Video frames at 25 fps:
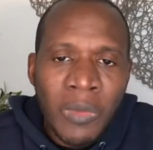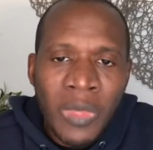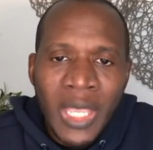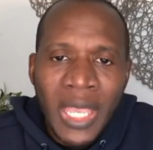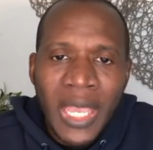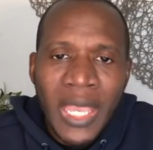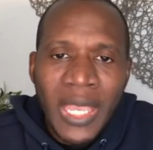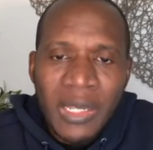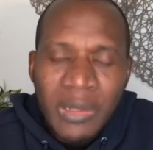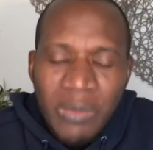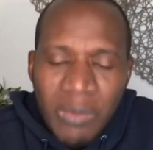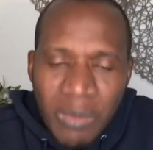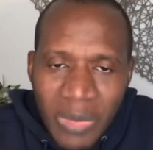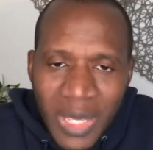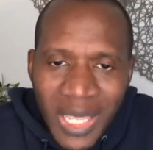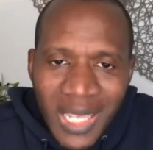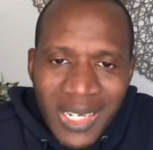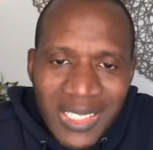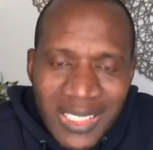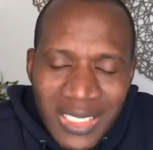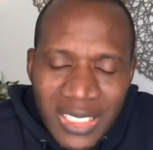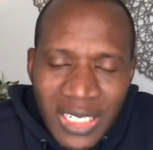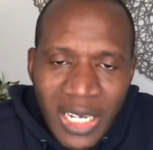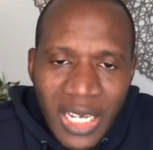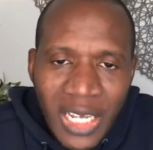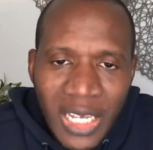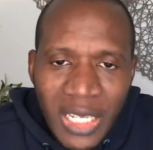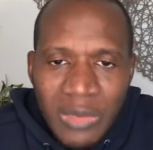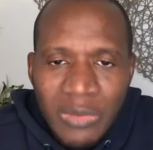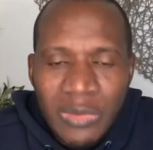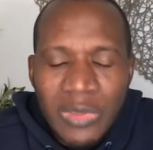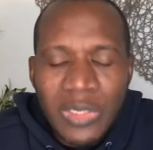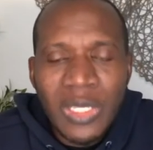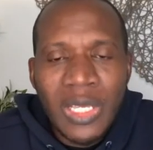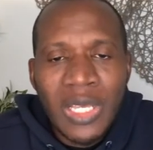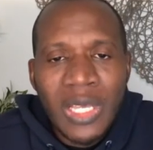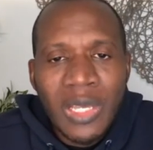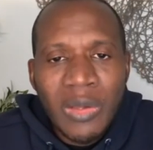And many
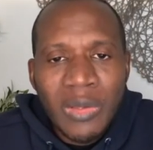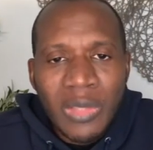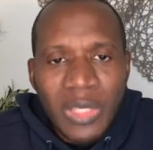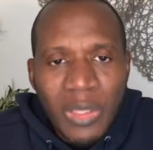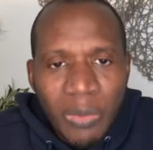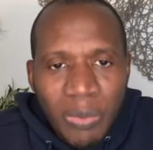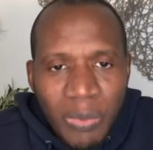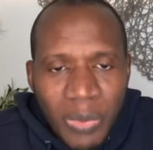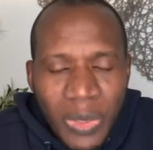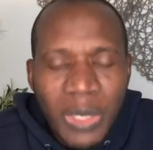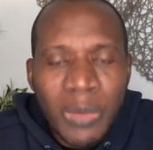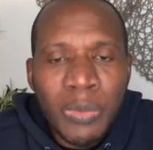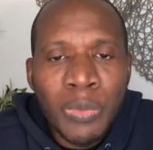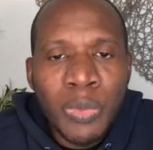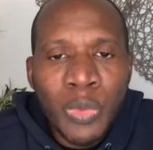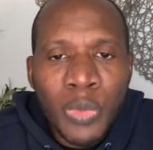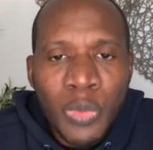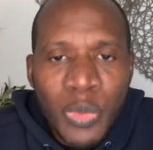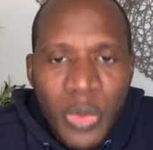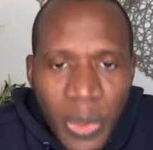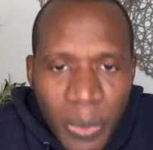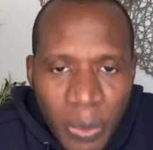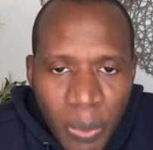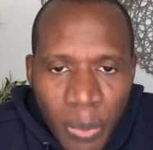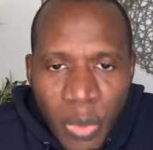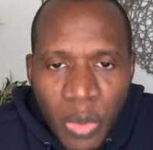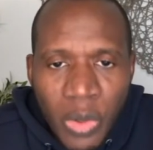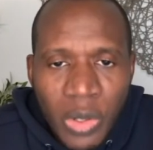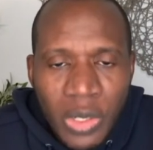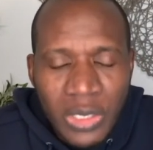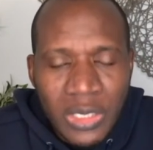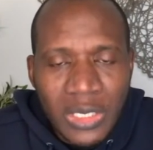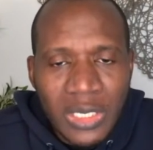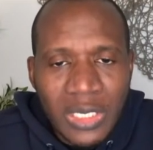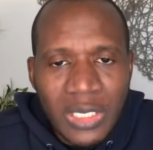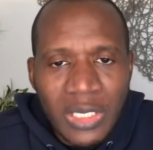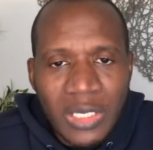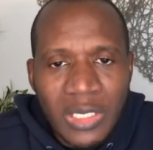times the people
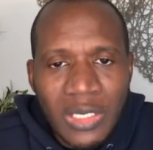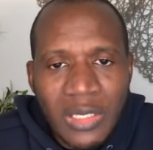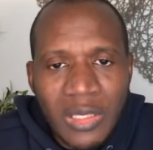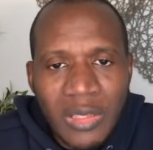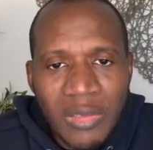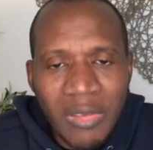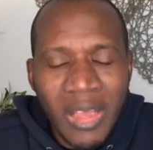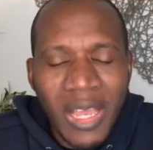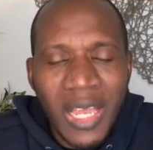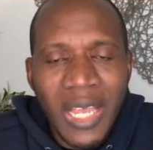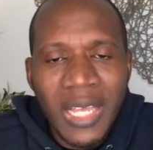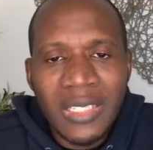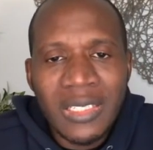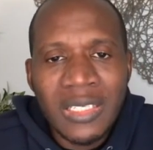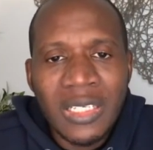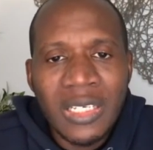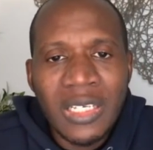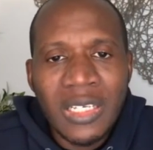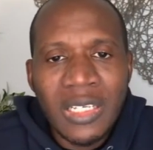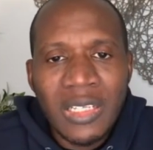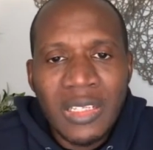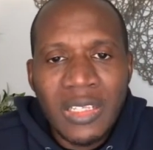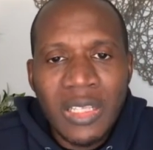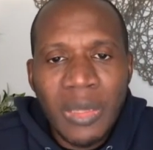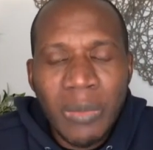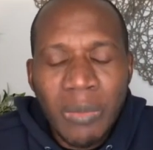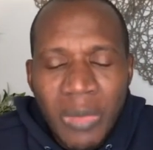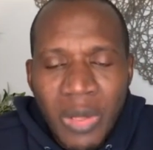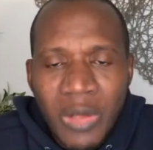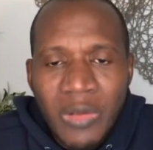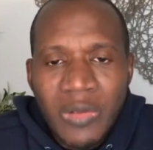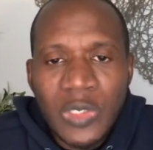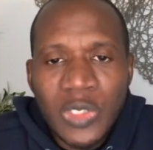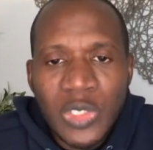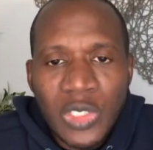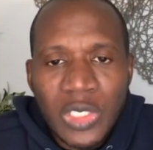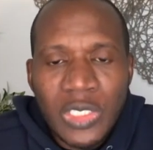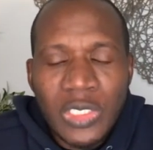report that the
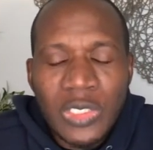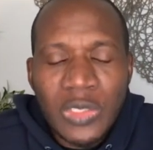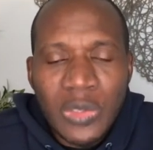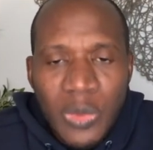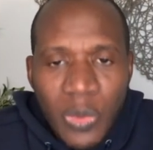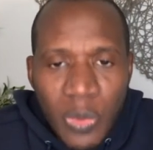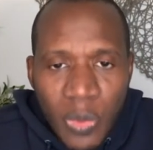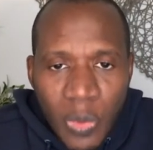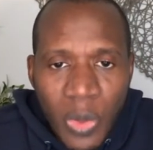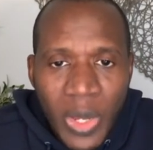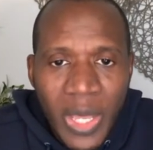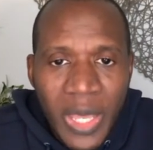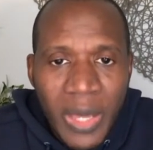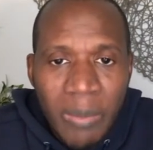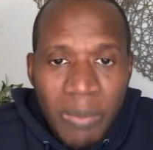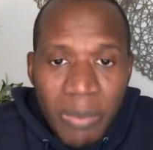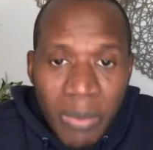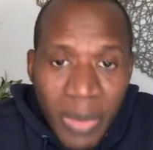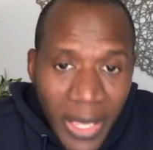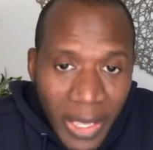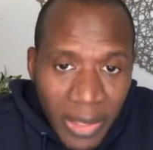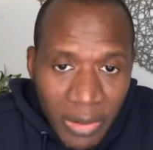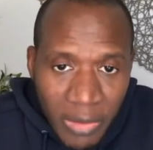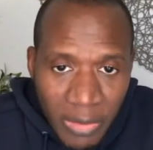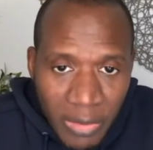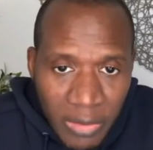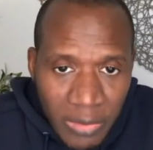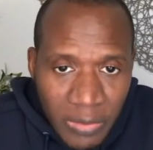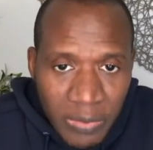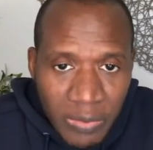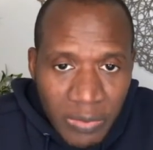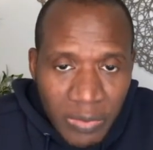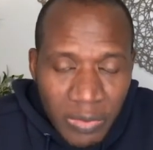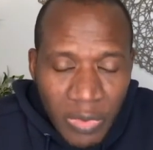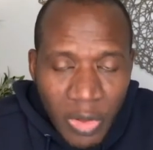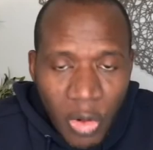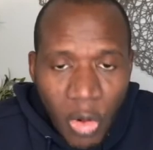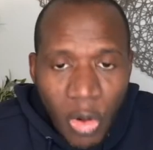marriages were better
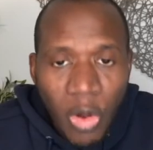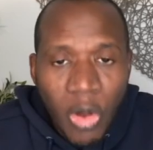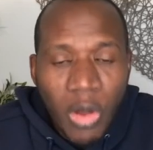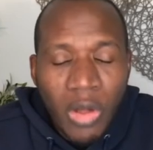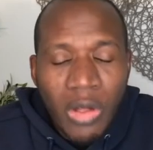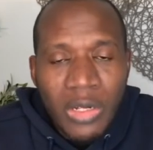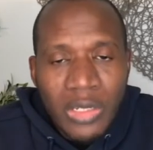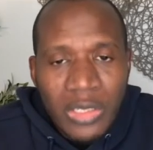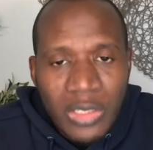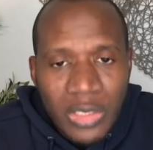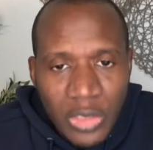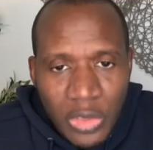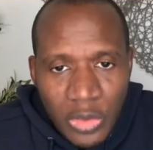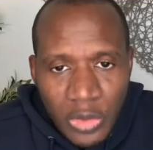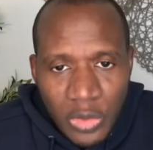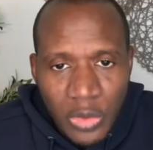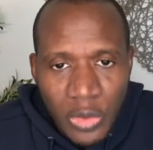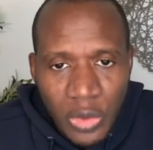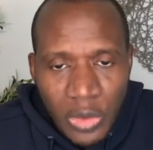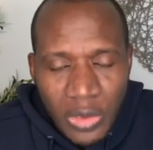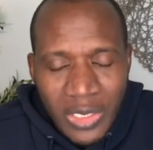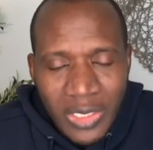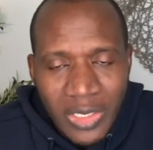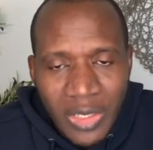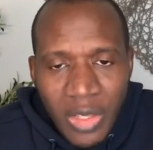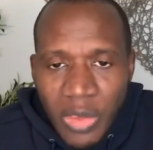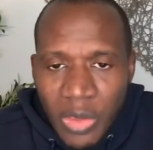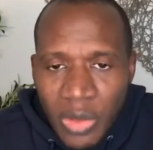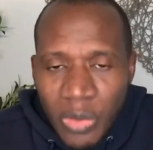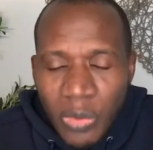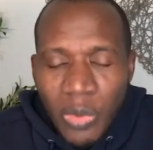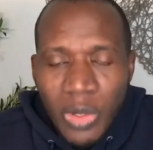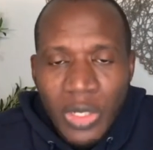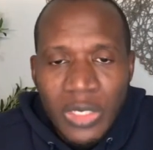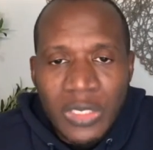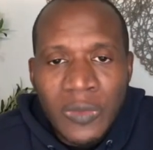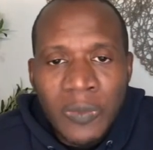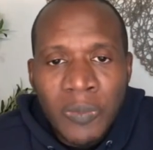or neutral. In other
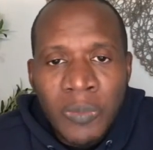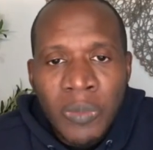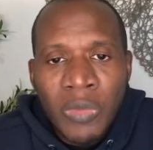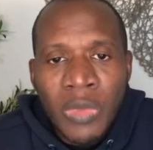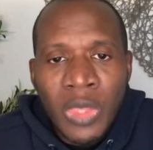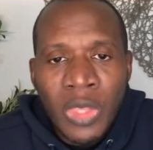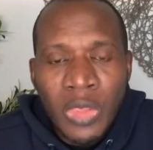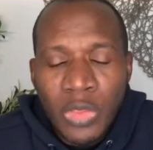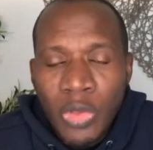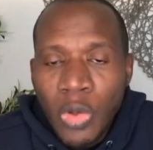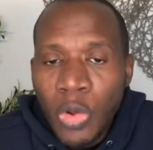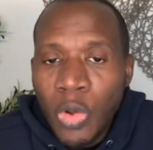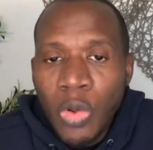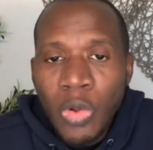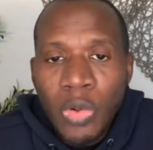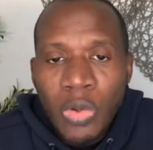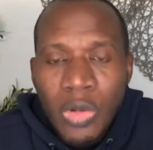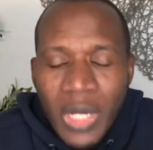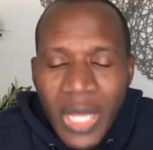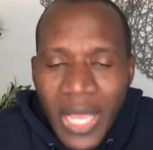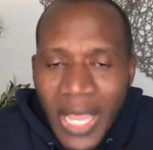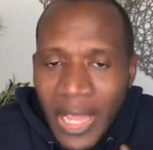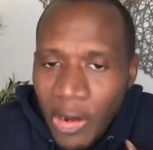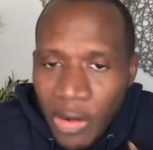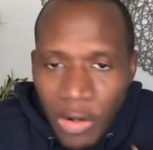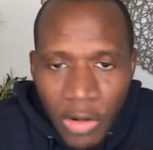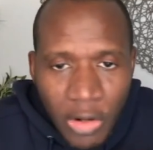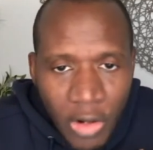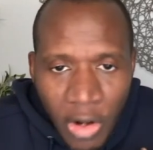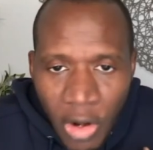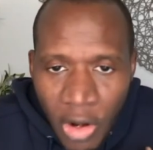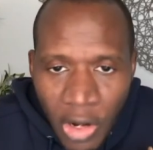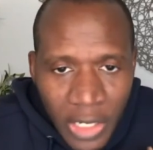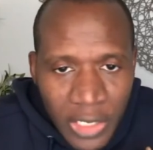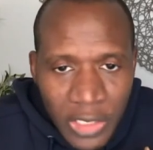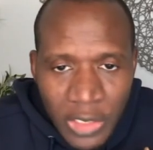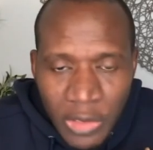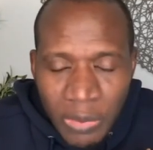words, no
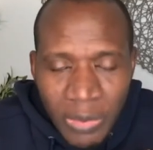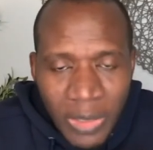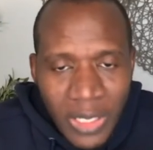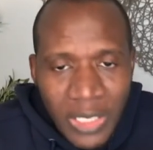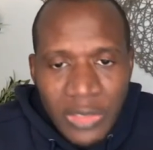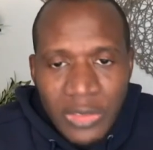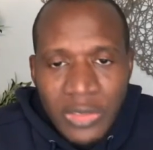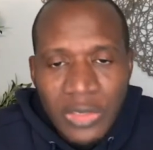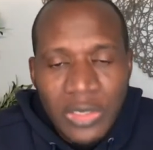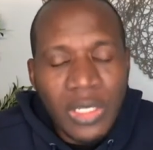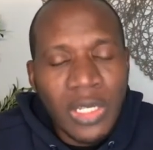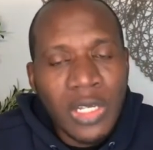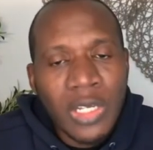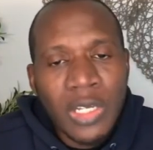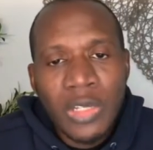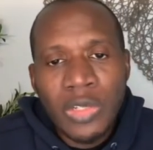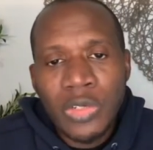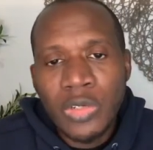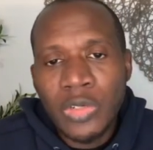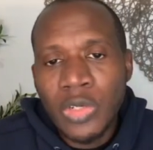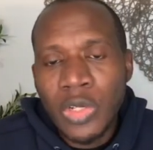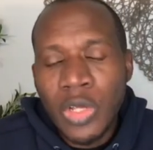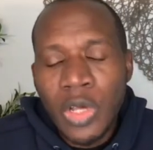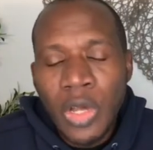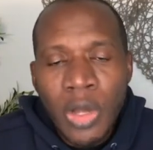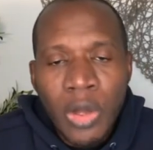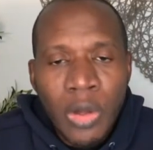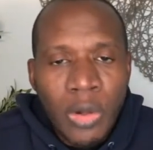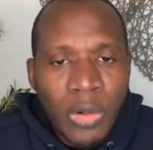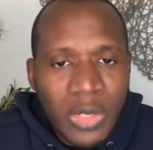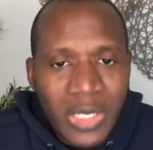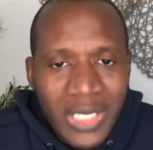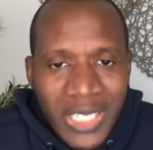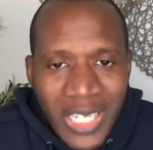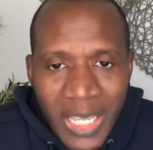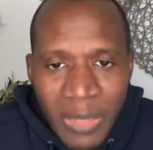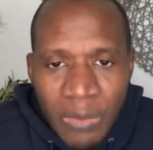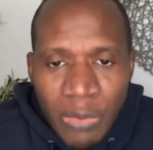arguments, no
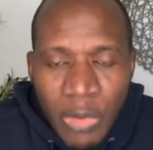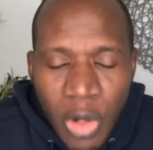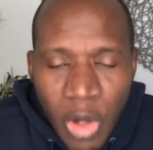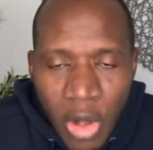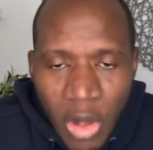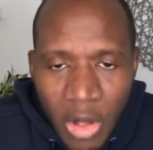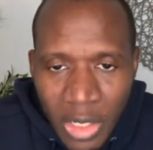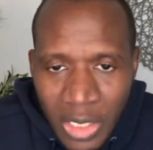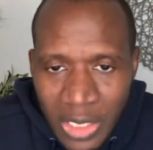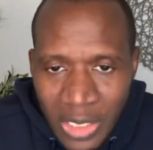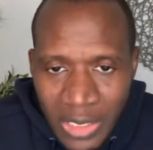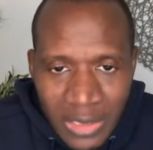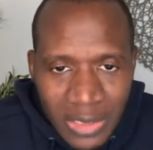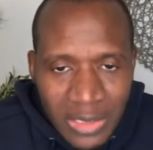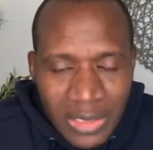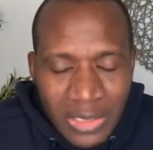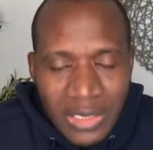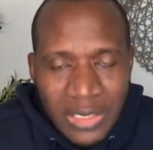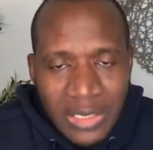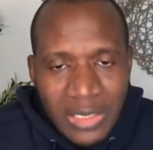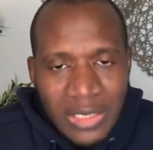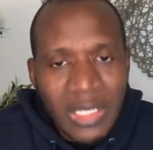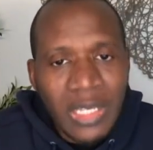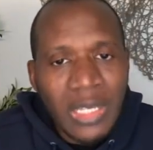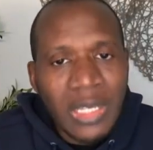name callings,